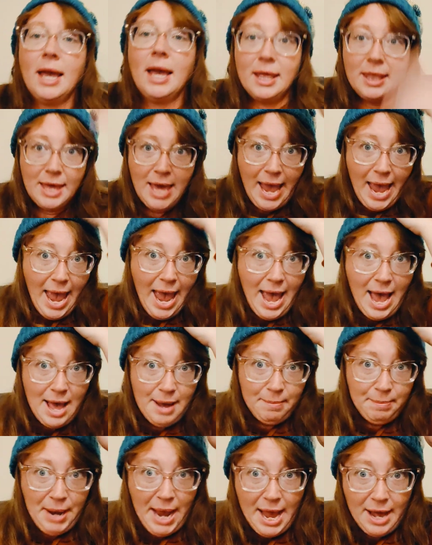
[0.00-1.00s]
The
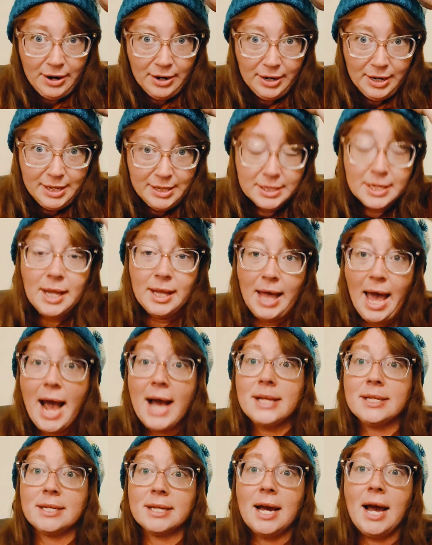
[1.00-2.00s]
hat pattern is
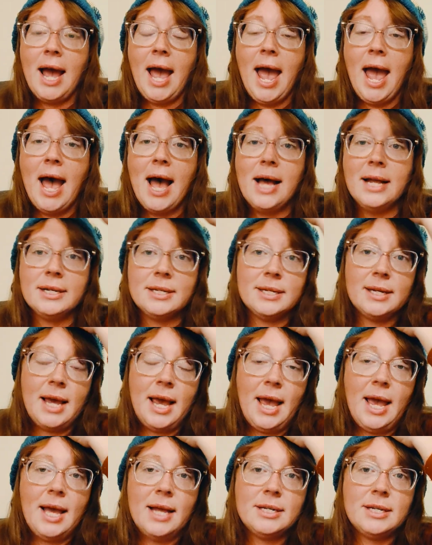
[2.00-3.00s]
Alaska hat,
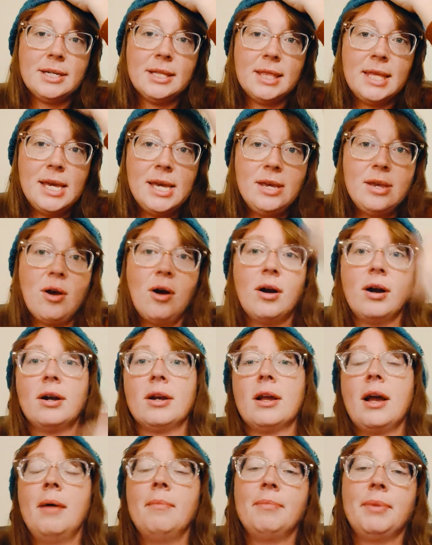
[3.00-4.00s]
and the
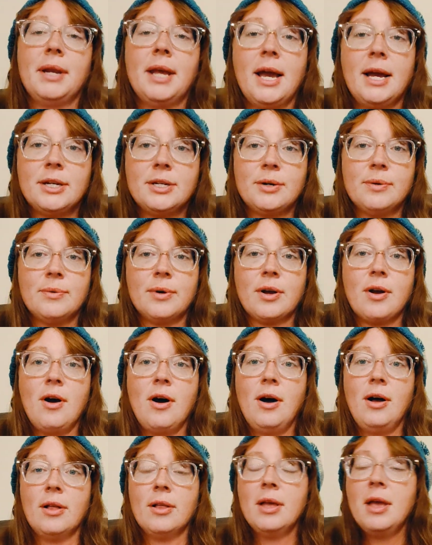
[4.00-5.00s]
yarn company I don't
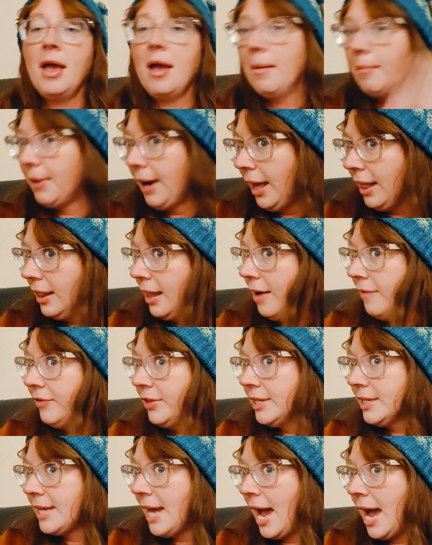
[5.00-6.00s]
recall, but I love
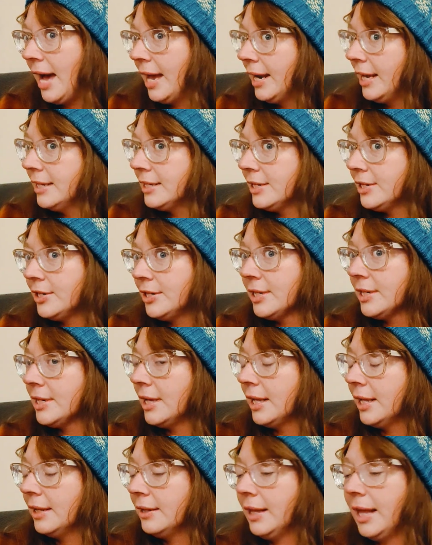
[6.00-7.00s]
this hat. It's just
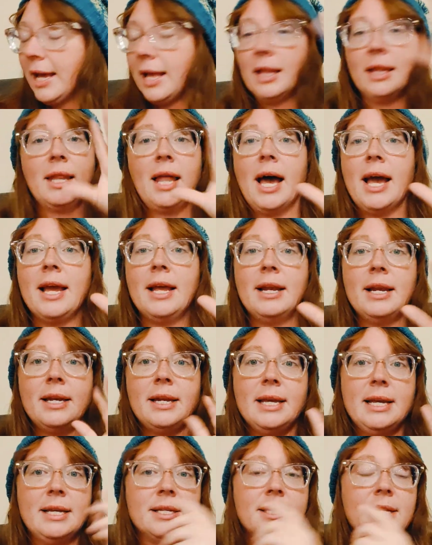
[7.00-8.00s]
like light
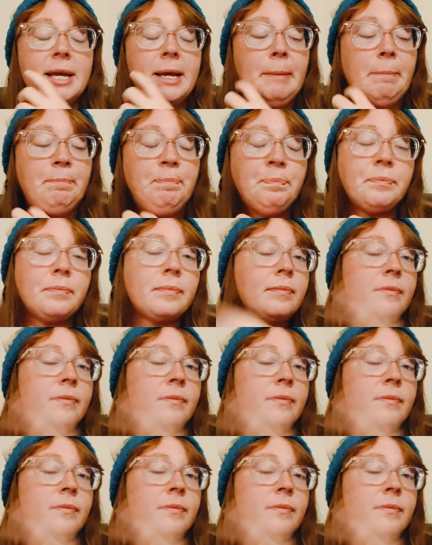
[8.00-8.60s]
and easy.